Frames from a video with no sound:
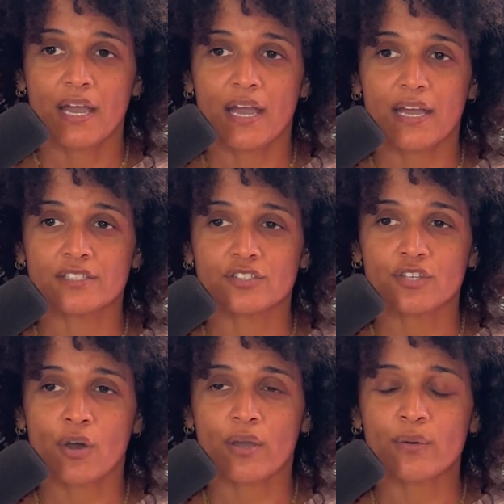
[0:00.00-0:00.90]
And
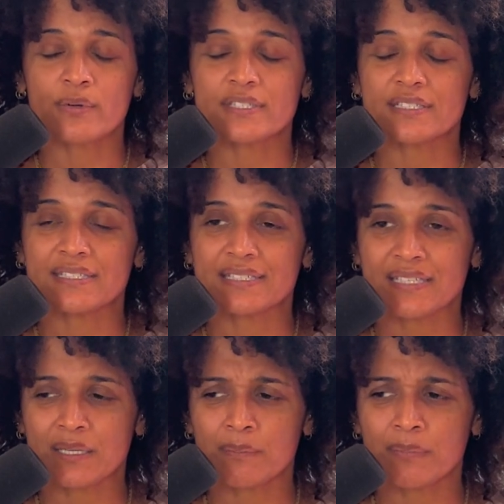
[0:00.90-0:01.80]
so it was a
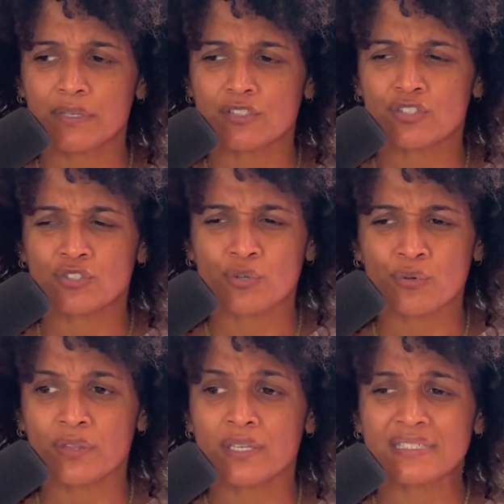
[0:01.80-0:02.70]
deep,
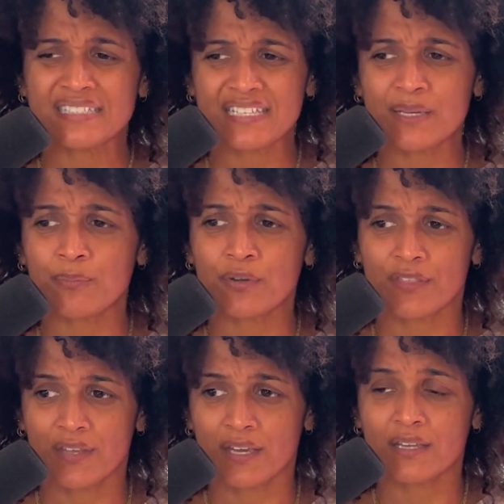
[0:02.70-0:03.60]
soothing, deep
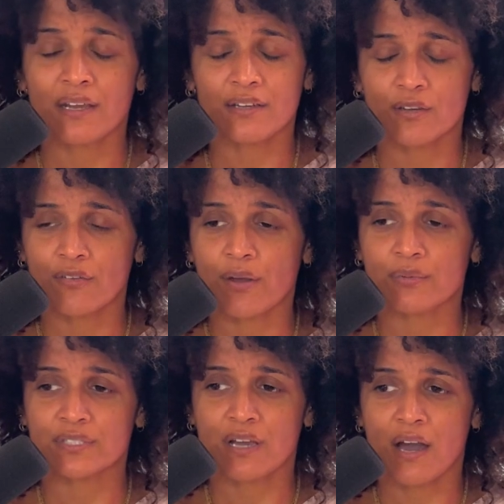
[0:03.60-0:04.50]
within. I know that
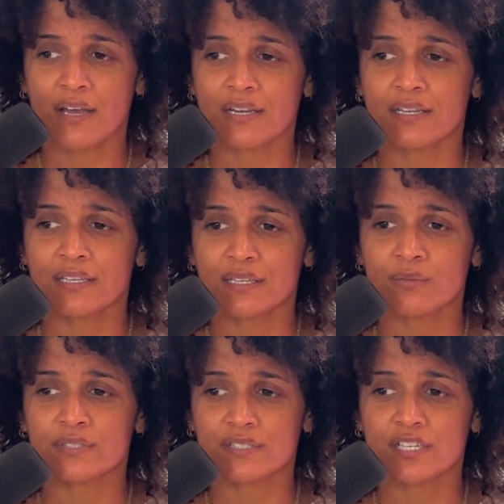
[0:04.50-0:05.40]
was God. And he
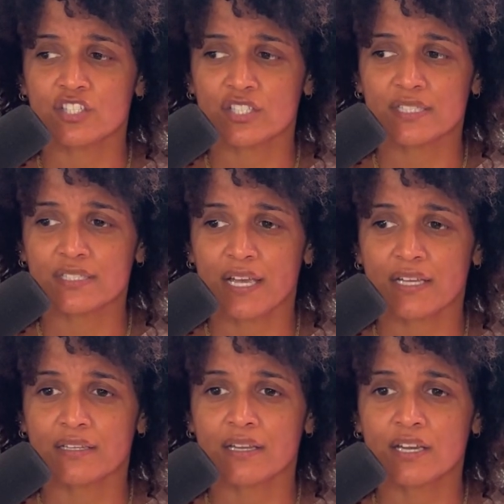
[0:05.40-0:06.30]
was essentially
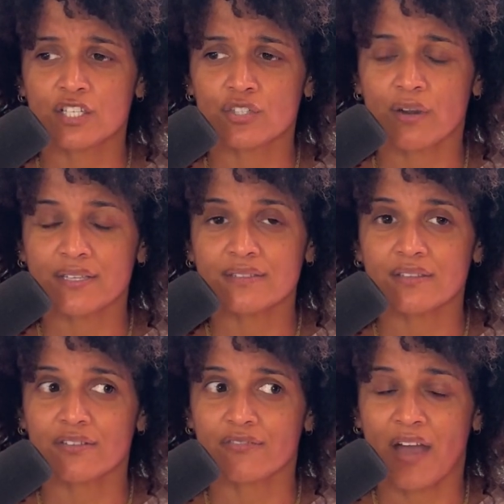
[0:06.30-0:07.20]
saying, trust
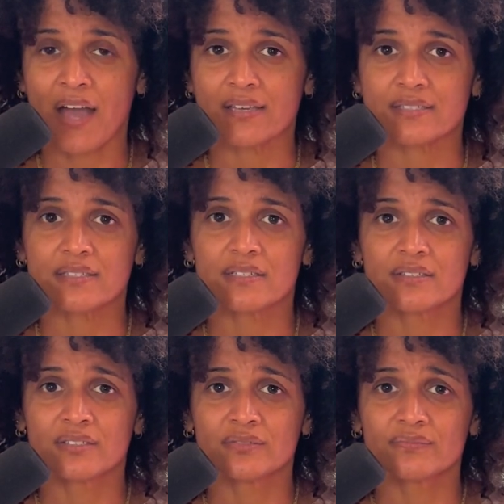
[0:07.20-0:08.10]
the fast.
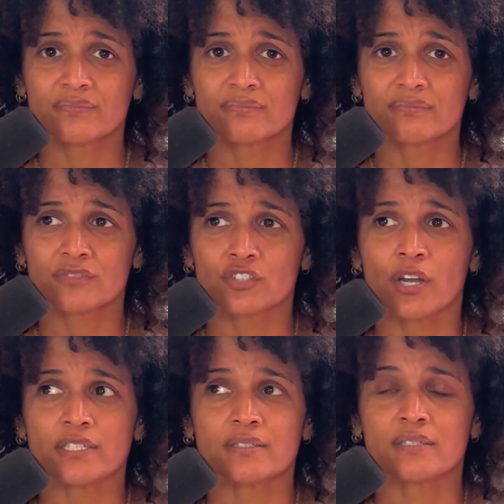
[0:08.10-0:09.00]

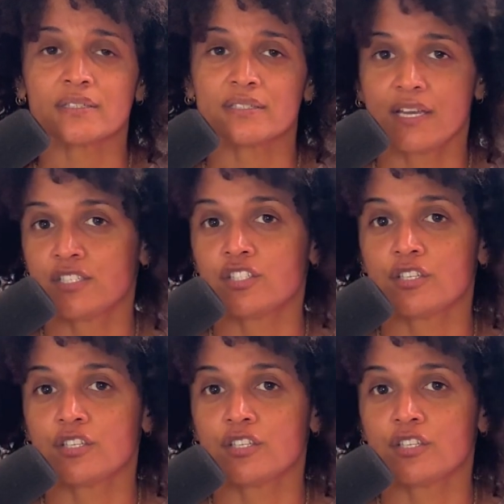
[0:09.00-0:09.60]
Trust the intention